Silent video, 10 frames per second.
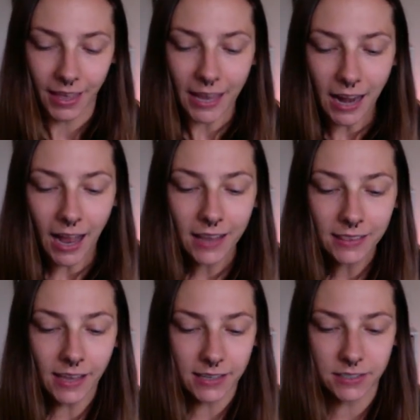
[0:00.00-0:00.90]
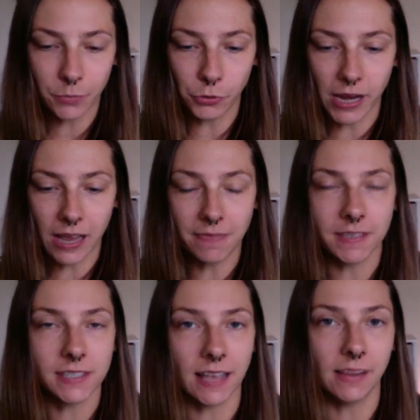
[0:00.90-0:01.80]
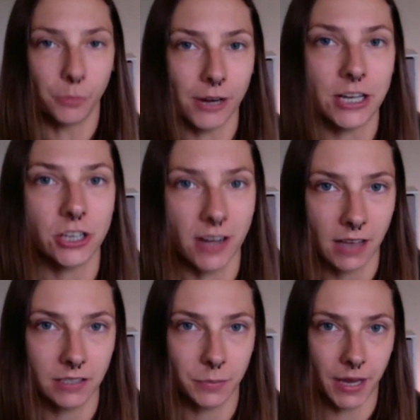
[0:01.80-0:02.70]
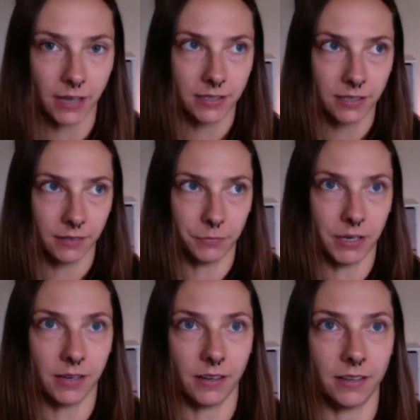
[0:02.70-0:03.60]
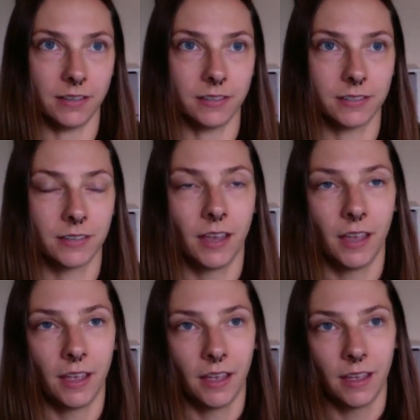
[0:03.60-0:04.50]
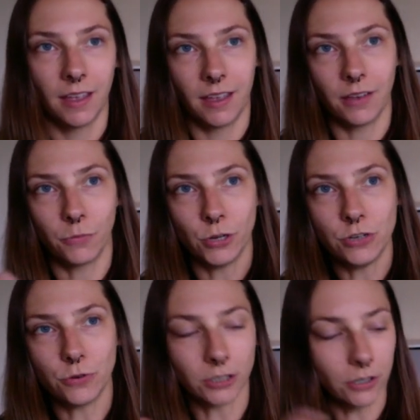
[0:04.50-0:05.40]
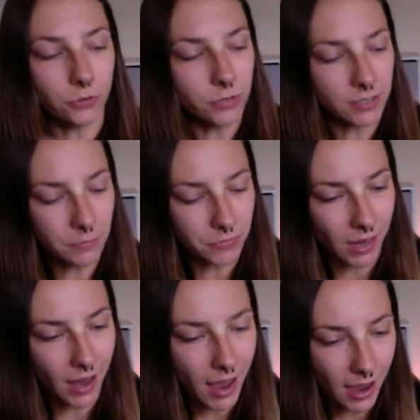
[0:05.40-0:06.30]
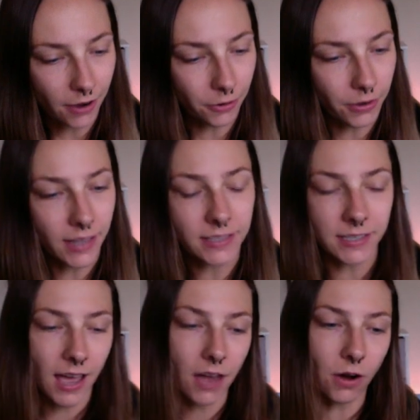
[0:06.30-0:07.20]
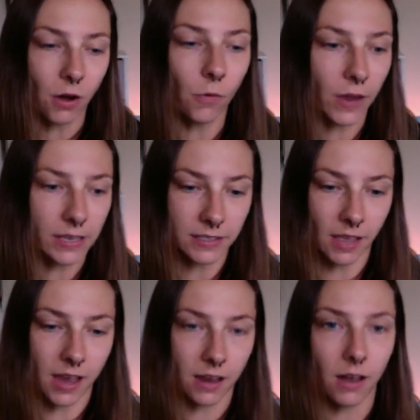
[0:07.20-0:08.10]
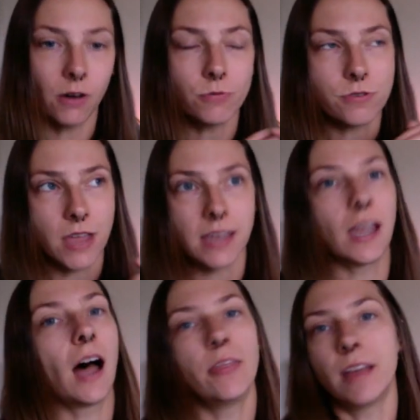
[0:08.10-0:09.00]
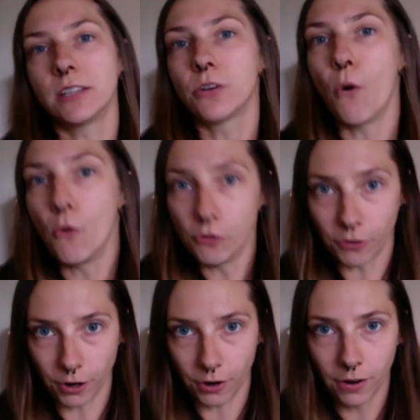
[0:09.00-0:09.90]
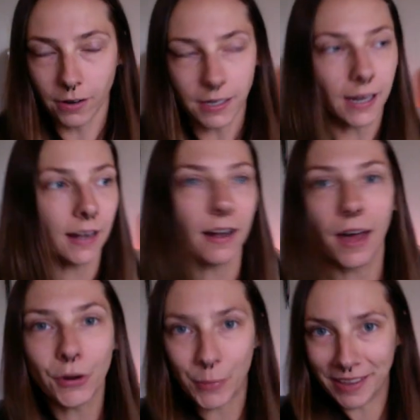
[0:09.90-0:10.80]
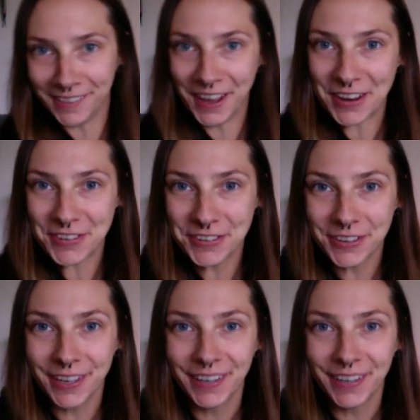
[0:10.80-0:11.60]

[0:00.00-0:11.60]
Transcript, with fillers: And I like to bring in the celebration aspect because... when you close something out, it's not always like, oh, thank God that's over, get it out of my life.